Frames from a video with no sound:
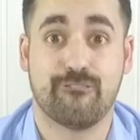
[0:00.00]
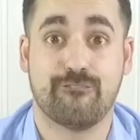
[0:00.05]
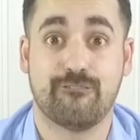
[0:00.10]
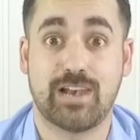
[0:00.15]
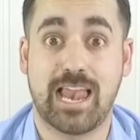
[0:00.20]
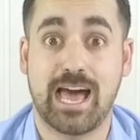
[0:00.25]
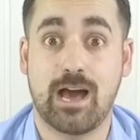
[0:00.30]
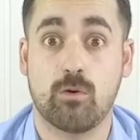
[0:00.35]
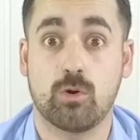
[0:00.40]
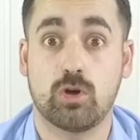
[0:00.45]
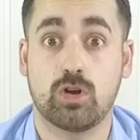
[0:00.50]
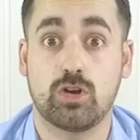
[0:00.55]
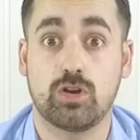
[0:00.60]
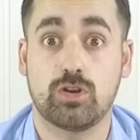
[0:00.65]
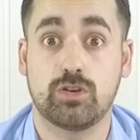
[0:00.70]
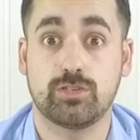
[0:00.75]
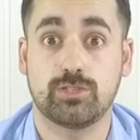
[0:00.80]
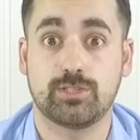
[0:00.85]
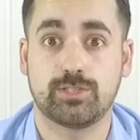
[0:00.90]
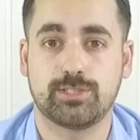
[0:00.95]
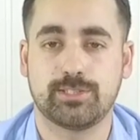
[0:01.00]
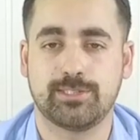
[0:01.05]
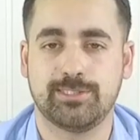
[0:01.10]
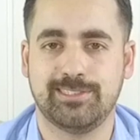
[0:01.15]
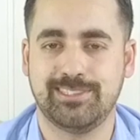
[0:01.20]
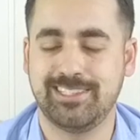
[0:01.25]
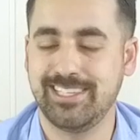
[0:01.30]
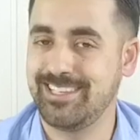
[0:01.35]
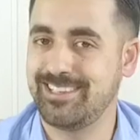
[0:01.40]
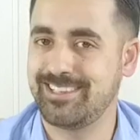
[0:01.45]
flowers,
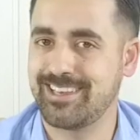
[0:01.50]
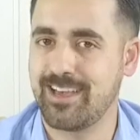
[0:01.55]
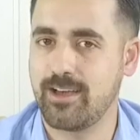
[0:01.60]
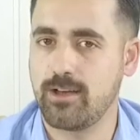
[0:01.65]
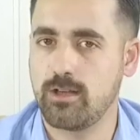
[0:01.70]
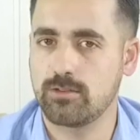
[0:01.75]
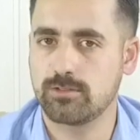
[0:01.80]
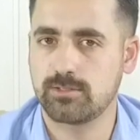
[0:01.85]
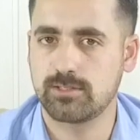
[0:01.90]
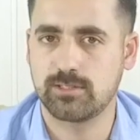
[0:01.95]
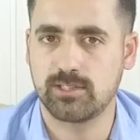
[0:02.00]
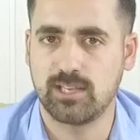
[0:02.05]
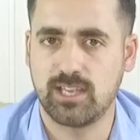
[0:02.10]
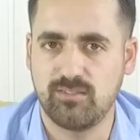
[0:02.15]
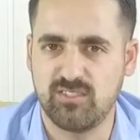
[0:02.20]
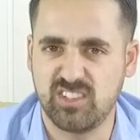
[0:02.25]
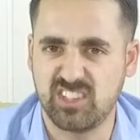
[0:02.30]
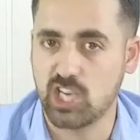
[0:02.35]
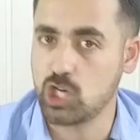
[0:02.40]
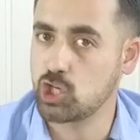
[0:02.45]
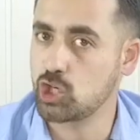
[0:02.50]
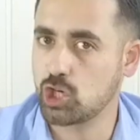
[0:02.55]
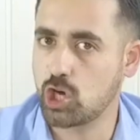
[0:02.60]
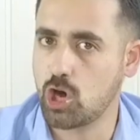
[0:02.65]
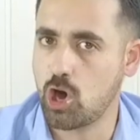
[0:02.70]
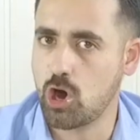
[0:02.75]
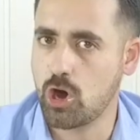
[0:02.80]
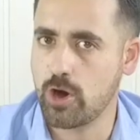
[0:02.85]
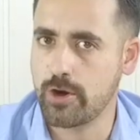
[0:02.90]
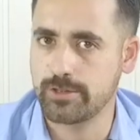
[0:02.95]
details, invitation
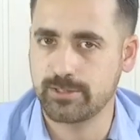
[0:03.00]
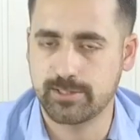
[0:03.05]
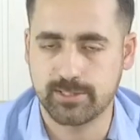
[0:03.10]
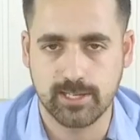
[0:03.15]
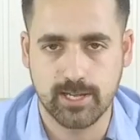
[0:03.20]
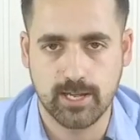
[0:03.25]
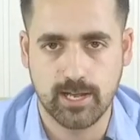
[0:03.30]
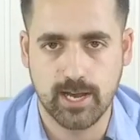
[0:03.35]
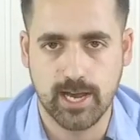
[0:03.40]
cards,